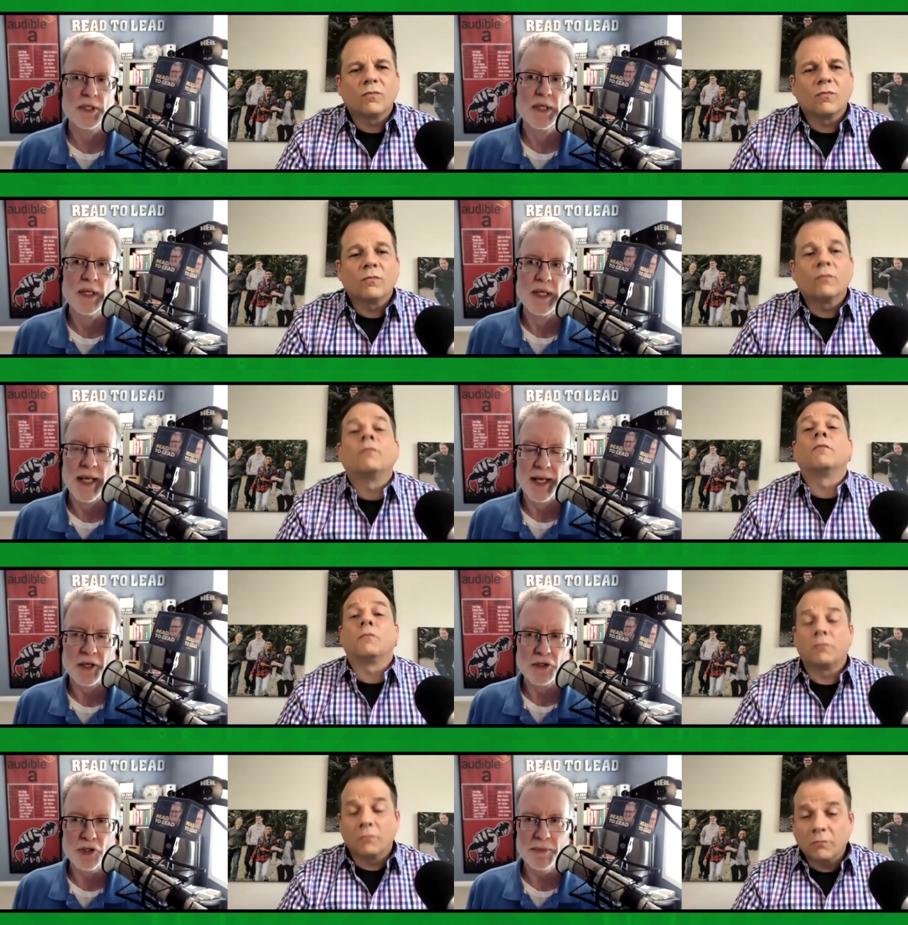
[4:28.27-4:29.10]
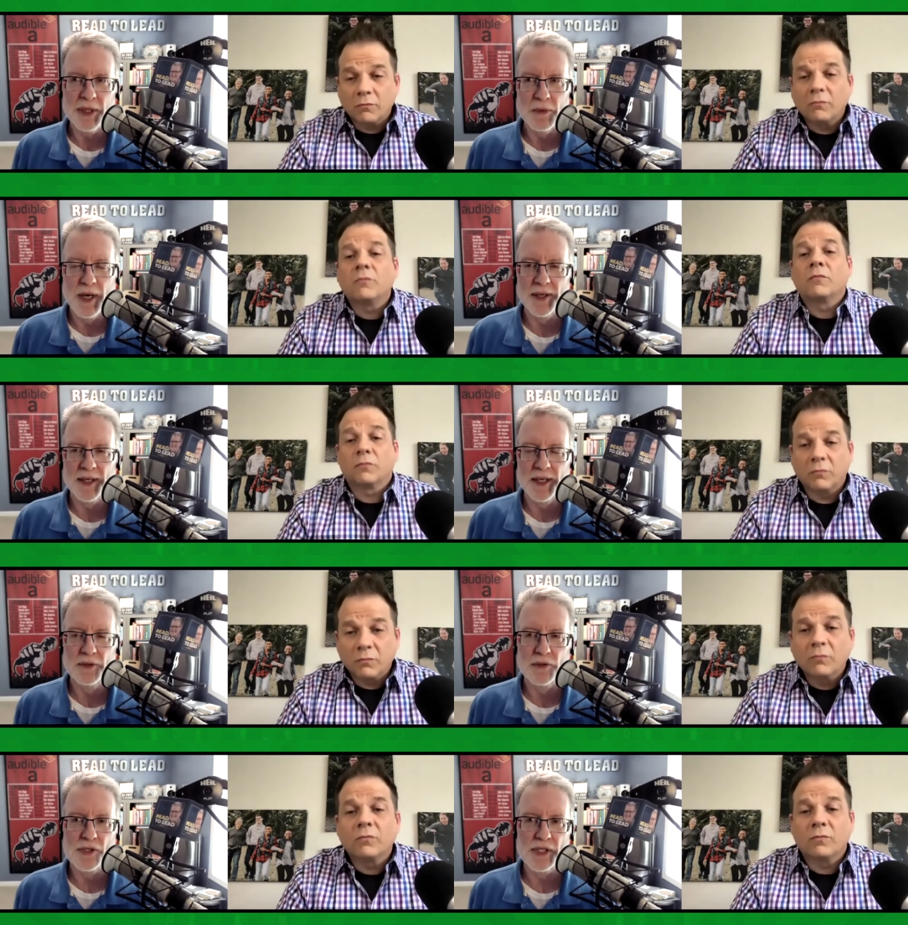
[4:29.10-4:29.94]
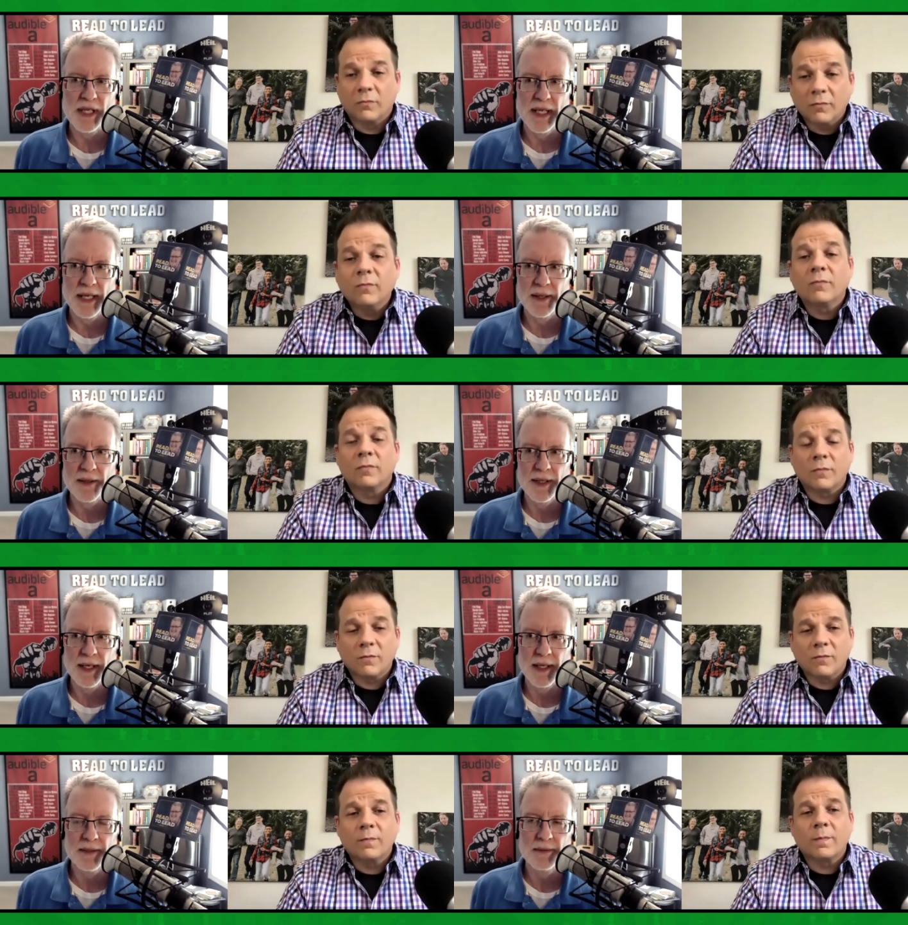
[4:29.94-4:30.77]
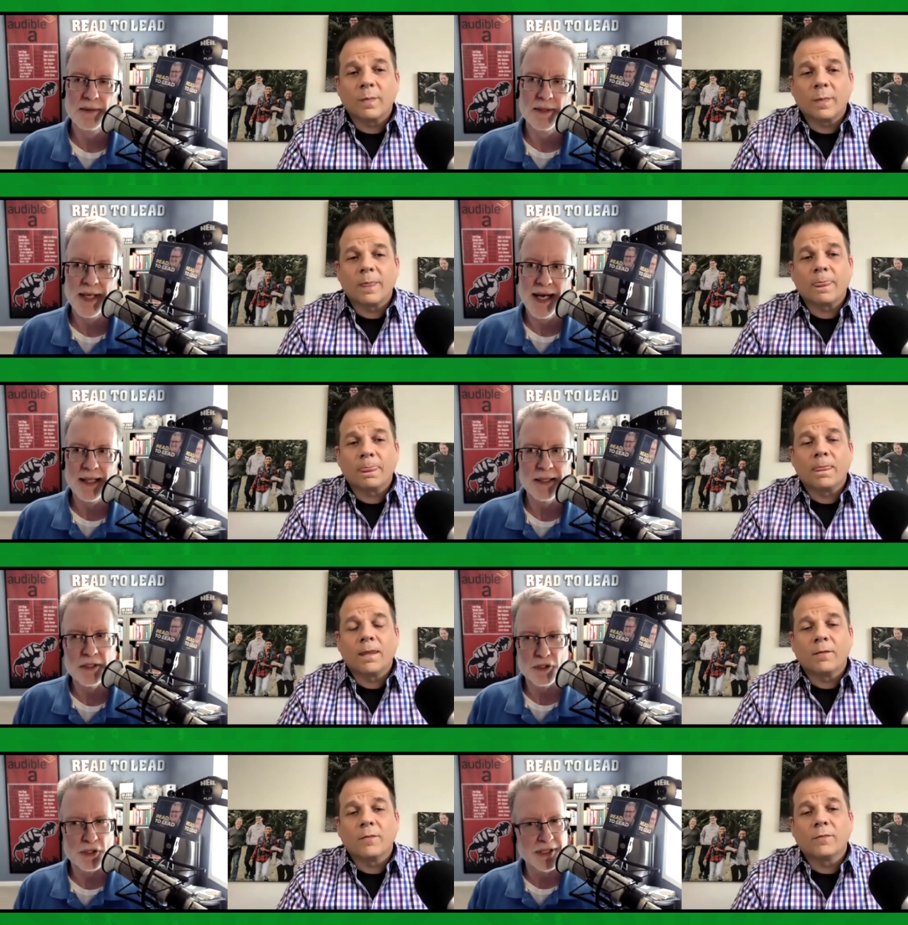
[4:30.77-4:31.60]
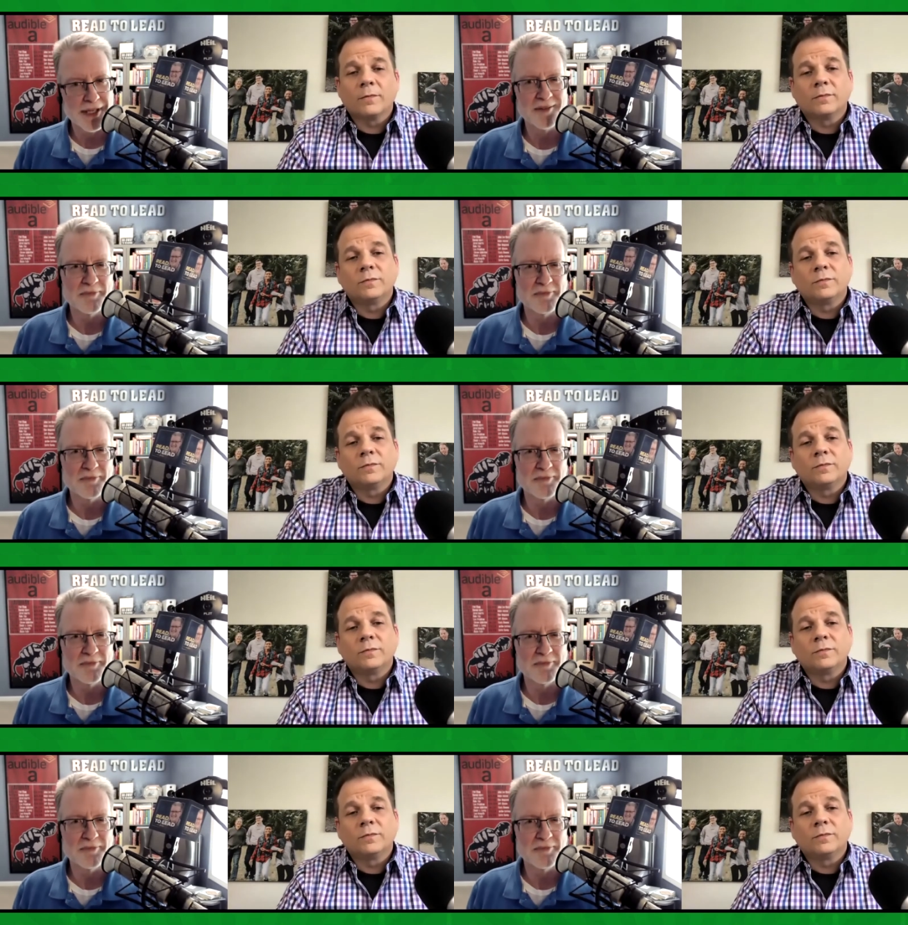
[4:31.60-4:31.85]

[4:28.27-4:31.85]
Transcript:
Speaker 1: Mm. And it took me a while to understand that knowledge is not